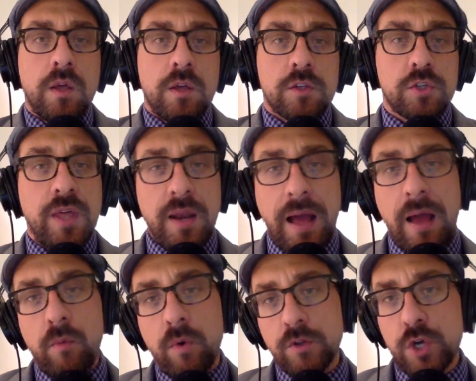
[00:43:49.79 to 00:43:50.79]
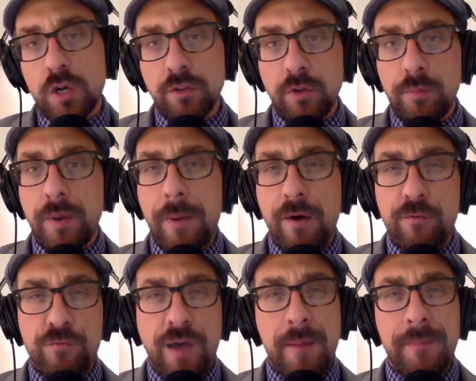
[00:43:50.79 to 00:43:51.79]
So then I want to talk a little bit about
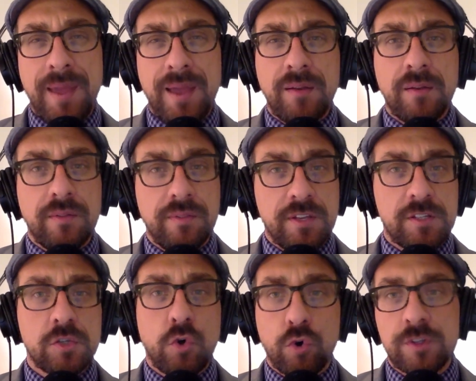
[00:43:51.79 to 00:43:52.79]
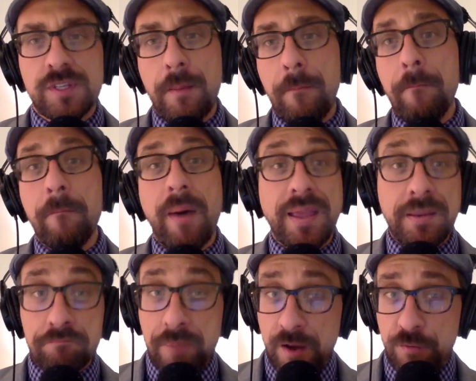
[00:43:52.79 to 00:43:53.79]
Fat Man. This is a horse that
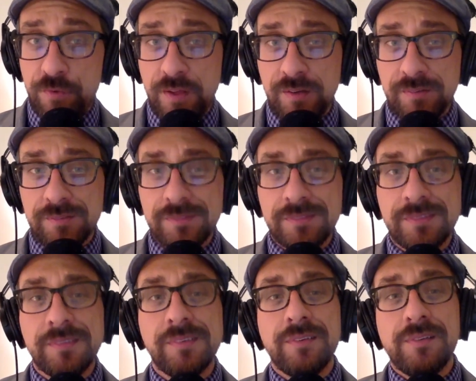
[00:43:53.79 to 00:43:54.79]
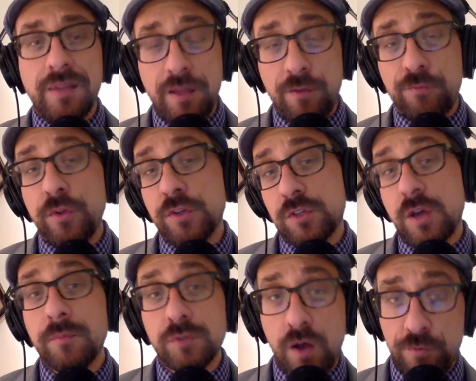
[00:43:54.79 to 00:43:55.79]
might benefit if this
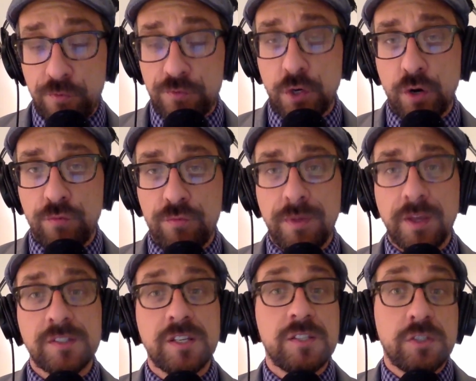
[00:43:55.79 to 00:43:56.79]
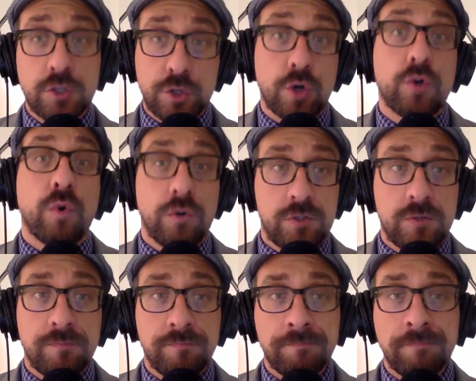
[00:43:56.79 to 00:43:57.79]
comes off of turf, because this is a dirt horse
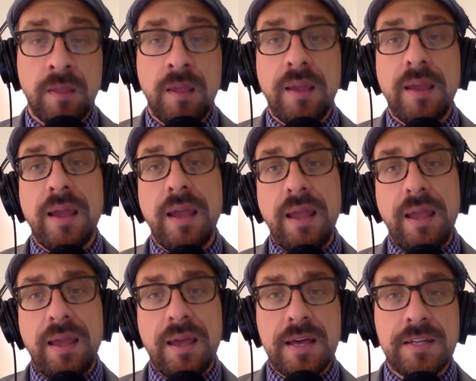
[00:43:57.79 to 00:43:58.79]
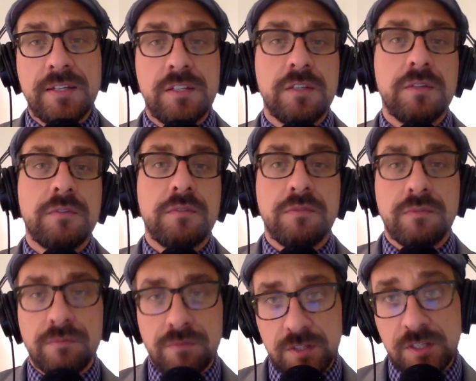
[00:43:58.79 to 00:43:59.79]
and
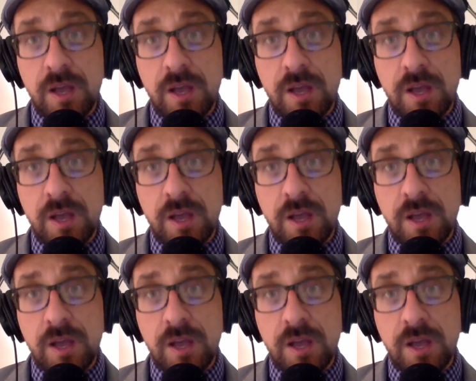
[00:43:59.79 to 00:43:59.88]
is